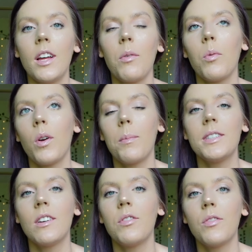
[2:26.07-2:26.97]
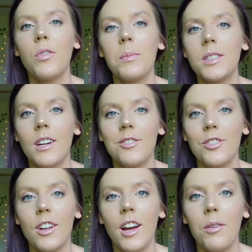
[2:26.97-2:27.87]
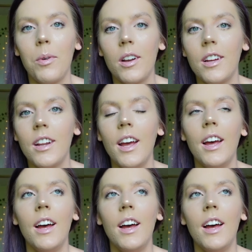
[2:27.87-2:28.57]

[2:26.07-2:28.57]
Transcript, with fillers: I rewarded myself with the foot massager that I had wanted.